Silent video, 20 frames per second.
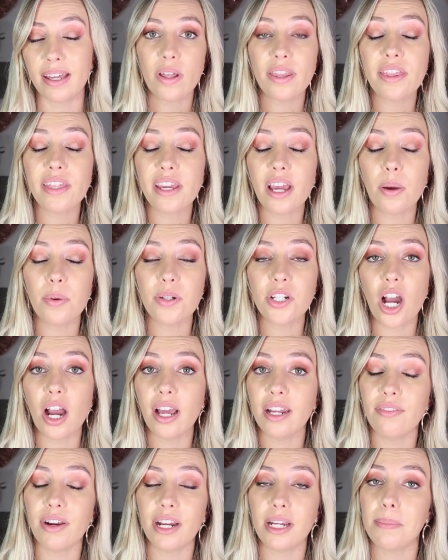One thing I would
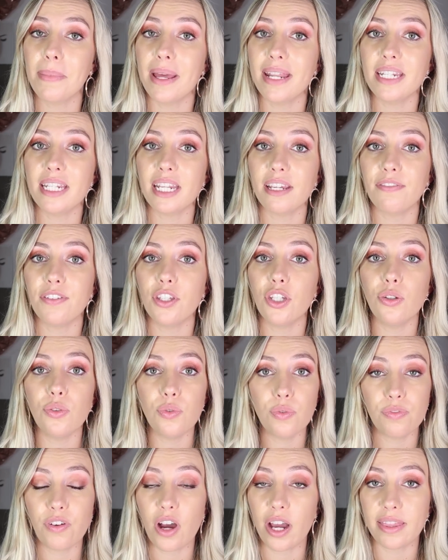highly recommend if
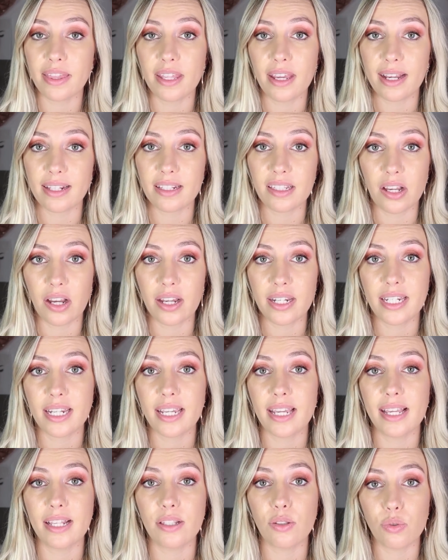you find that
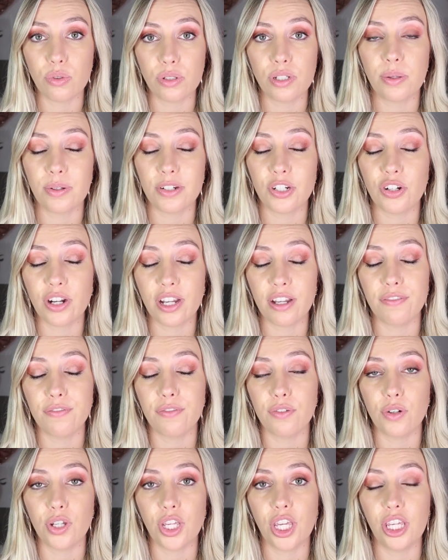anxiety is also a trigger
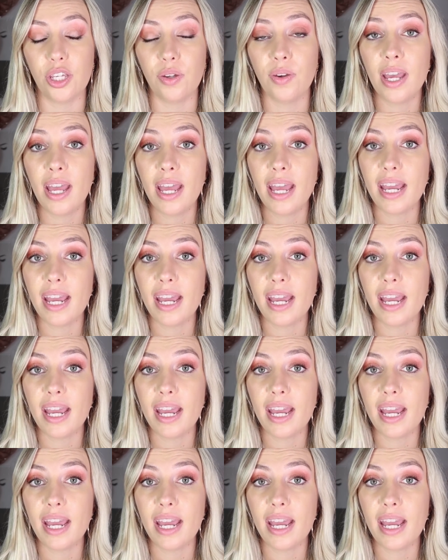for you